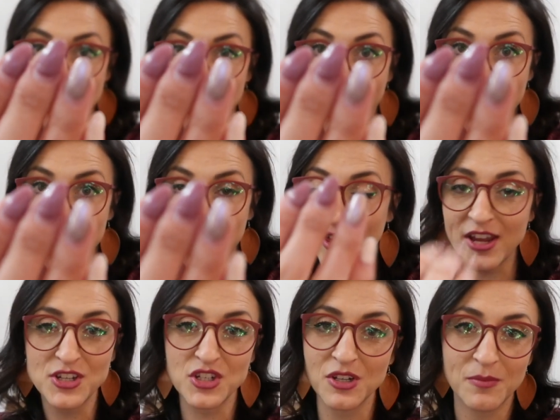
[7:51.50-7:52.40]
a month.
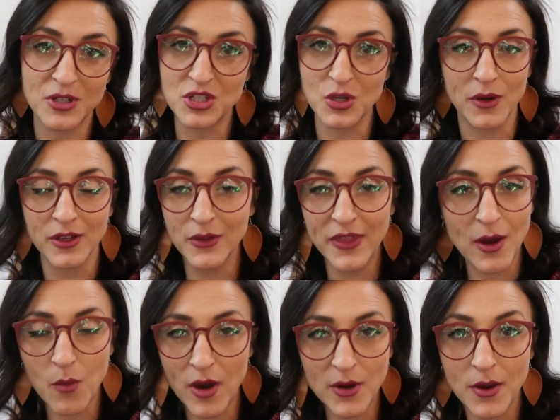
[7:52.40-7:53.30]
I shouldn't be showing you
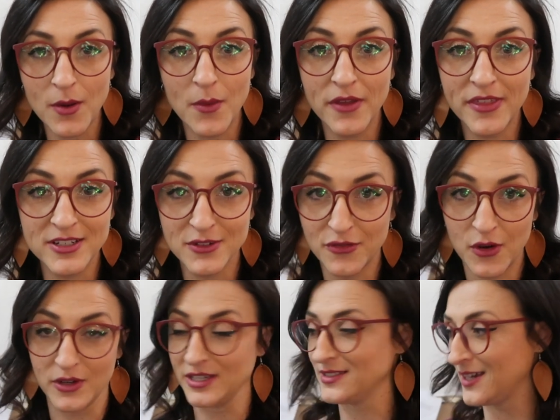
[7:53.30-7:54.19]
that. Why do I want that to
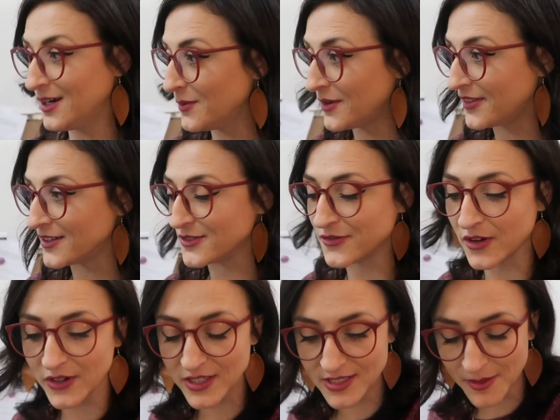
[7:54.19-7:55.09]
focus? I don't want that to
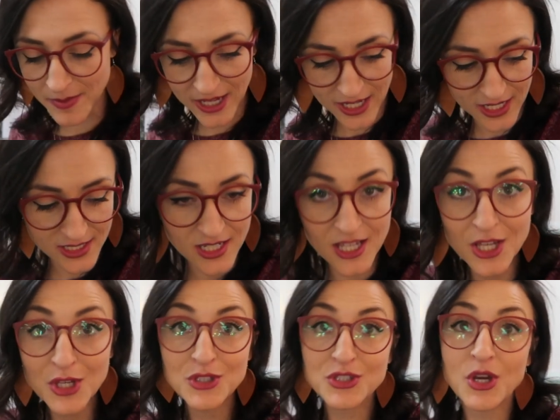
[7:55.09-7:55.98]
focus on my hand.
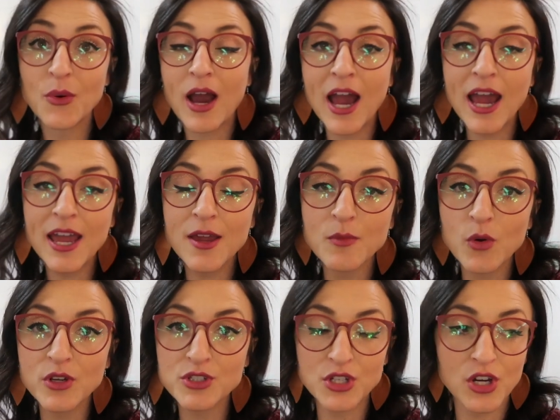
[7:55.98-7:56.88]
So
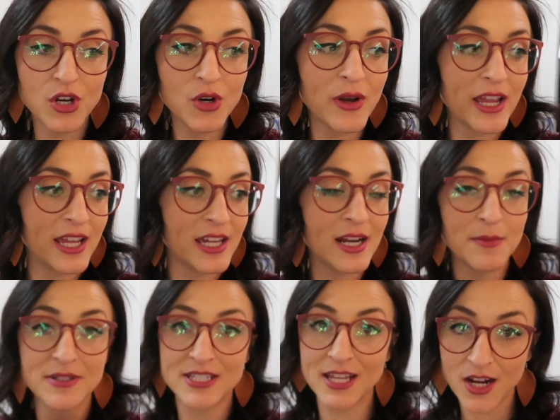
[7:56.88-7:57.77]
I'm going to go and
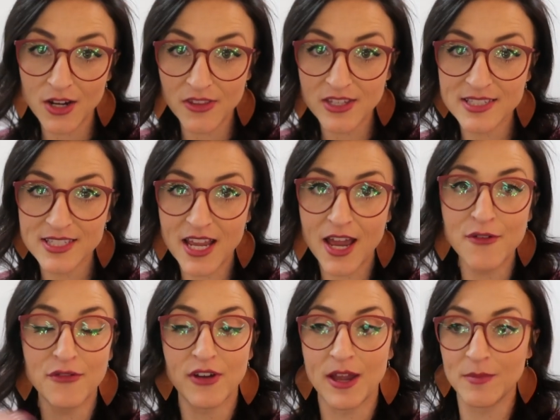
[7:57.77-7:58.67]
I'm gonna take care of this
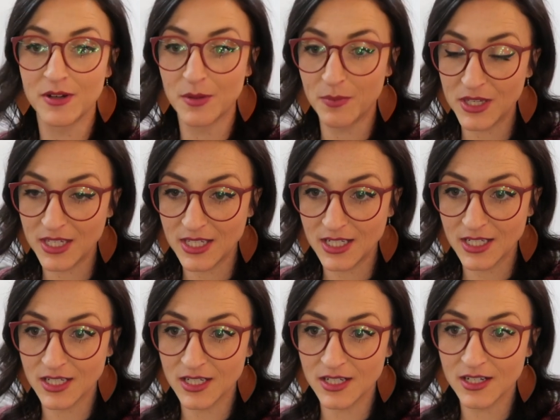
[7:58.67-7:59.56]
stuff. I'm gonna be
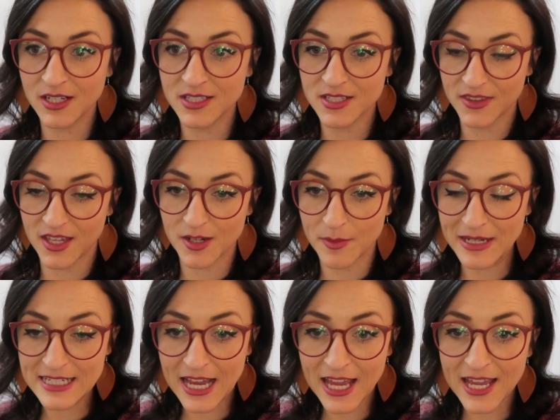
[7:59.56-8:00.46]
here until the end of
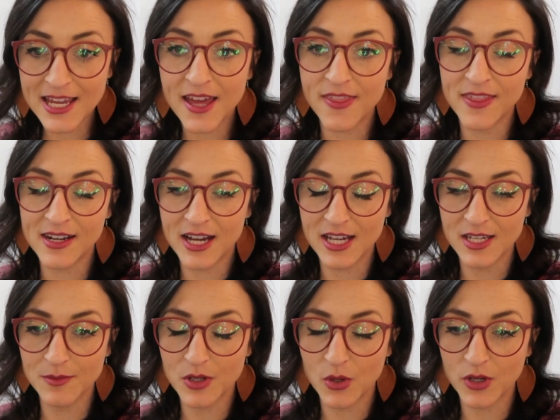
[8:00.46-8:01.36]
my day and then I
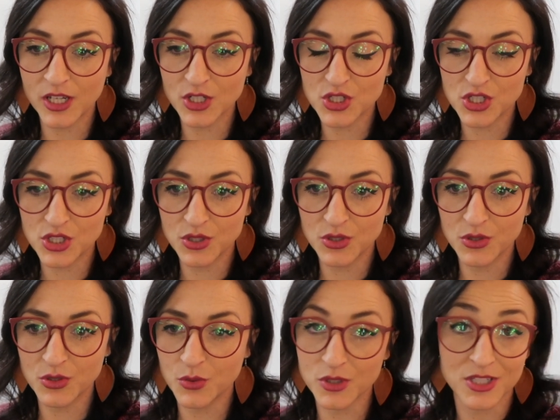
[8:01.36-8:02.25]
am going
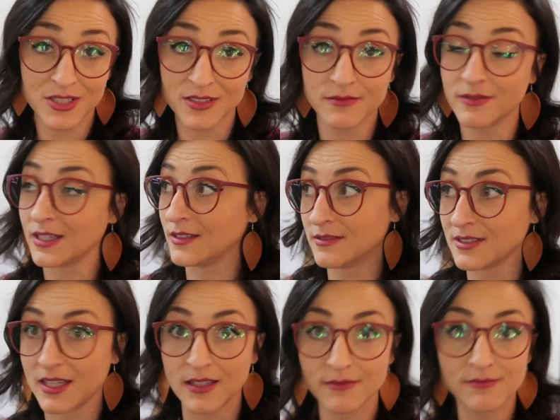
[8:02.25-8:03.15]
to, which isn't like,
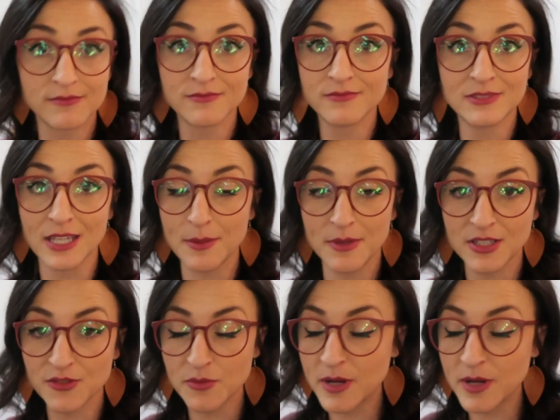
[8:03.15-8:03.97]
it's like ten minutes